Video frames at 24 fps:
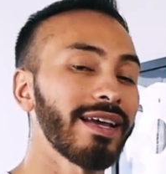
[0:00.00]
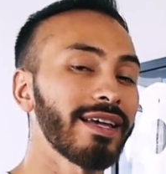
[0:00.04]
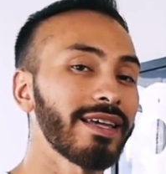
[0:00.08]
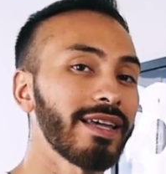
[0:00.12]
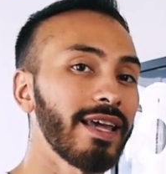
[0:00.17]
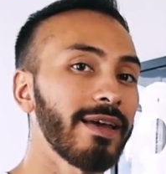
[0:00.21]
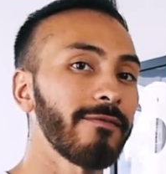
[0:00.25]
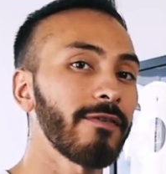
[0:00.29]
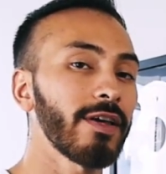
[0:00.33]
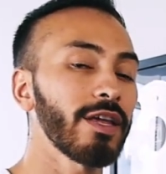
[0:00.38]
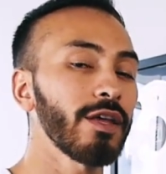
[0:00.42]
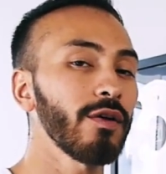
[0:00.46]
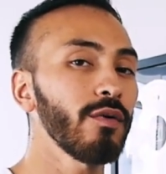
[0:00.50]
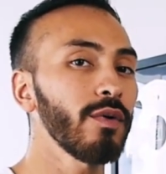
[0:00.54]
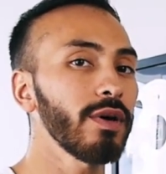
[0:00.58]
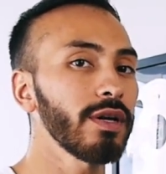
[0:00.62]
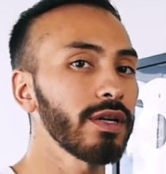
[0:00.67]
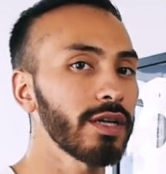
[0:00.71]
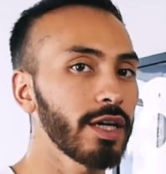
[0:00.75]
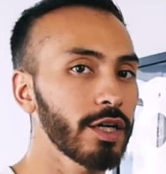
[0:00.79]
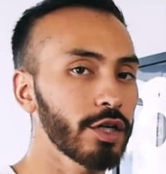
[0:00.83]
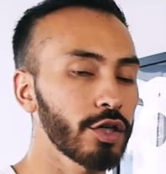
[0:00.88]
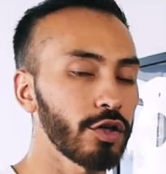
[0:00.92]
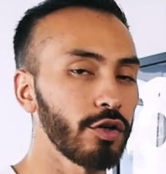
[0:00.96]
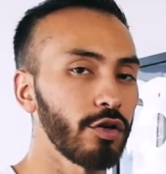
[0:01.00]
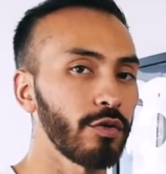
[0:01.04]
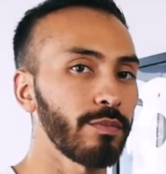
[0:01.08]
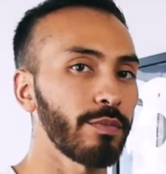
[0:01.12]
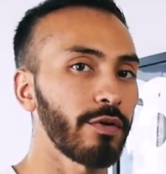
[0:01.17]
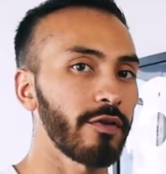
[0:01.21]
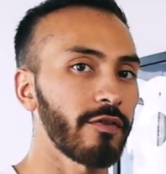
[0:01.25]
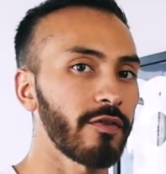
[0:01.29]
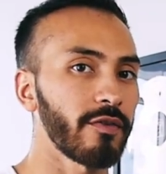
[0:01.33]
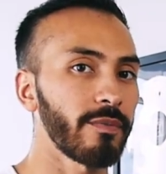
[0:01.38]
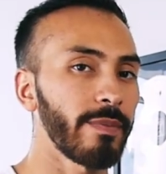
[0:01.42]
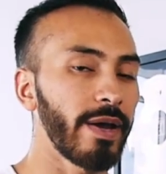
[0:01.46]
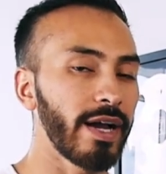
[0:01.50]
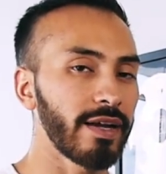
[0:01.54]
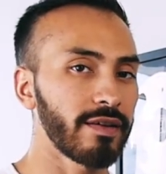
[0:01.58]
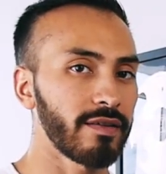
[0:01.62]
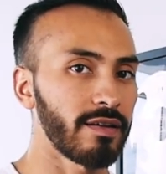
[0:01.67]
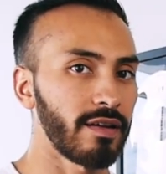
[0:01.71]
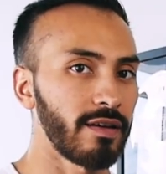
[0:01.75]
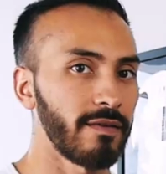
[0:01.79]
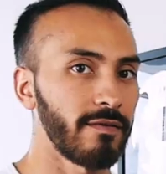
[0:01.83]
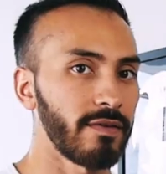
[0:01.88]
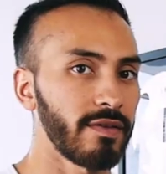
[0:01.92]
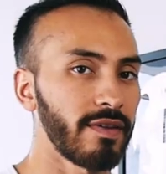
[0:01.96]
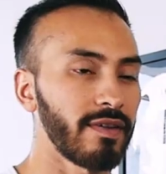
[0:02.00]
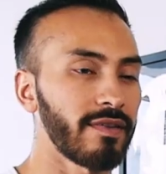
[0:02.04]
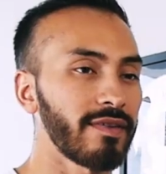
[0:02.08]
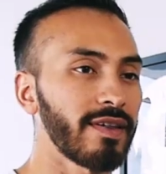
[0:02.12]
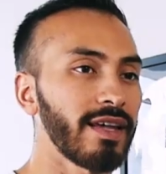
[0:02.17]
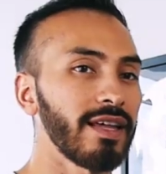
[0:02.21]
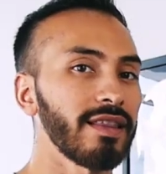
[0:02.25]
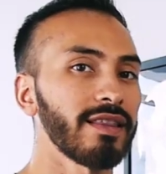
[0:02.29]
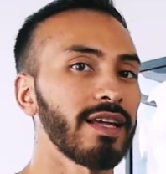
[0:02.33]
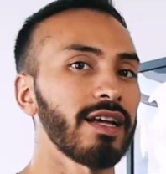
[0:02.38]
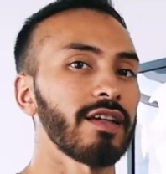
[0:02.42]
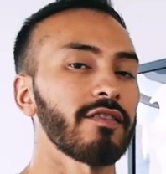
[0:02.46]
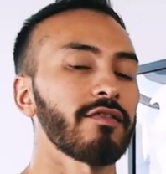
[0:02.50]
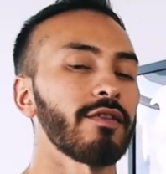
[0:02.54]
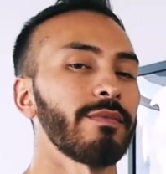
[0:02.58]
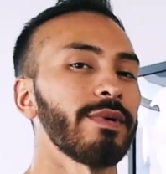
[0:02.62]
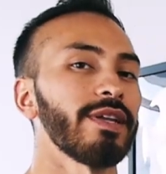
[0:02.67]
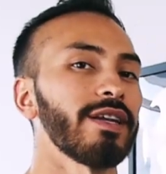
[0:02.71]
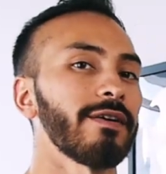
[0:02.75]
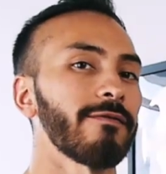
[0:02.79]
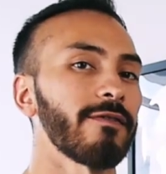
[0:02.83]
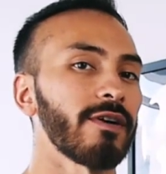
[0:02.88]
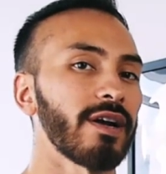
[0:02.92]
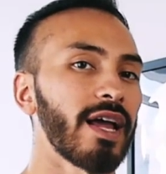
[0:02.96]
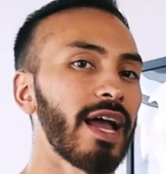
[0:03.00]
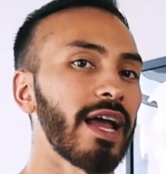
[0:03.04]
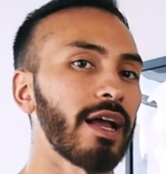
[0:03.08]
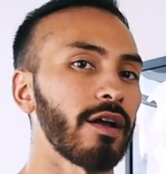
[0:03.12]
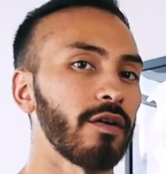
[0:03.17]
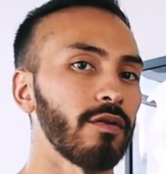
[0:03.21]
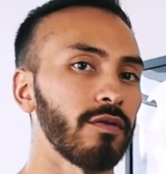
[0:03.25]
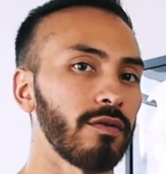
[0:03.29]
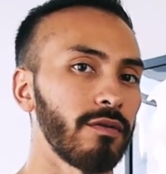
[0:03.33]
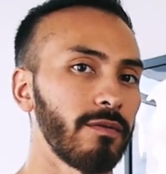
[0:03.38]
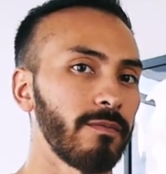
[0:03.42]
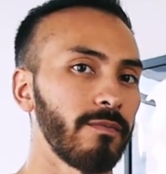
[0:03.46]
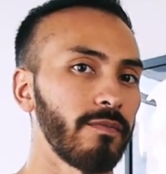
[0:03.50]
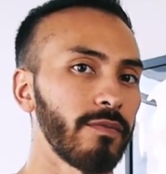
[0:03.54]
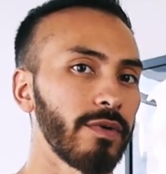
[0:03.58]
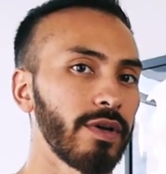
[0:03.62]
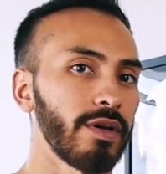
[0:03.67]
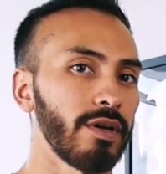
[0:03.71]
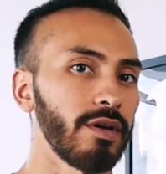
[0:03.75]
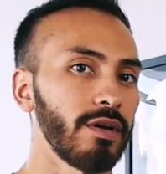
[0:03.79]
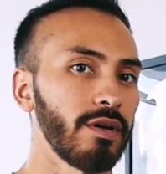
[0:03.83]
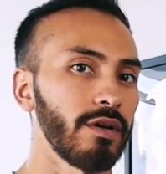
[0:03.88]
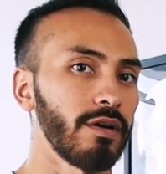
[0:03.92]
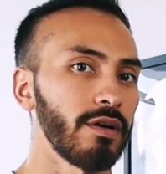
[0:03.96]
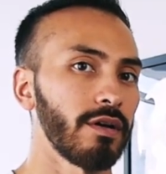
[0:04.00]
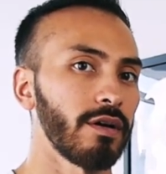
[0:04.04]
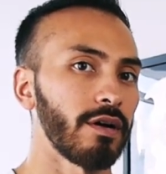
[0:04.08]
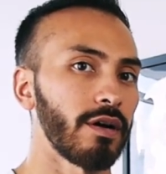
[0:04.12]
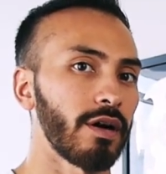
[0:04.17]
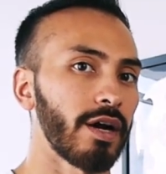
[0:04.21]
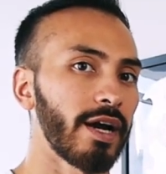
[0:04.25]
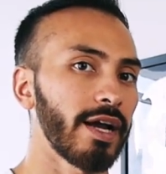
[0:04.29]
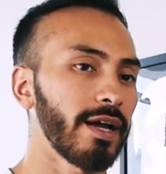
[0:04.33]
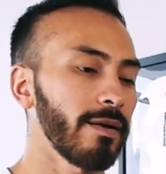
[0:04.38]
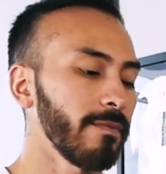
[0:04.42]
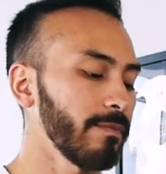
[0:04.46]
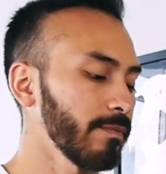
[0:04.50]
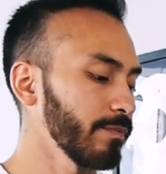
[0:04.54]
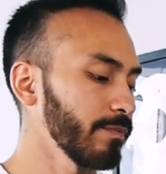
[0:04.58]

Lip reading: giving you additional perspective to see things from a different angle. All right?